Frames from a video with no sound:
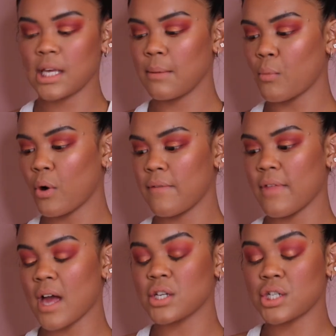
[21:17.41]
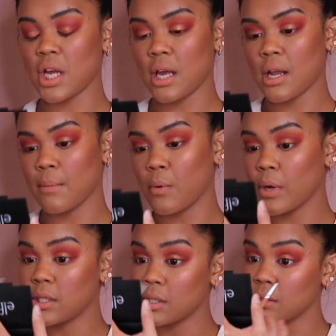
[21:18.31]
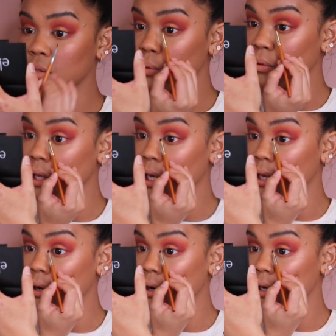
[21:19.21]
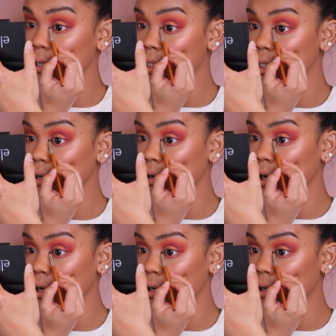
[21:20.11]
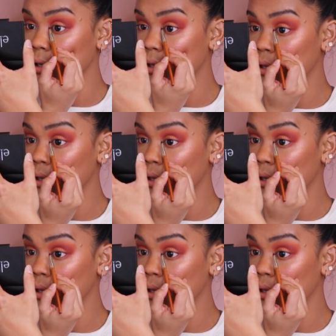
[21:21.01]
Taking more of that shade, I'm going to do the inner tear duct.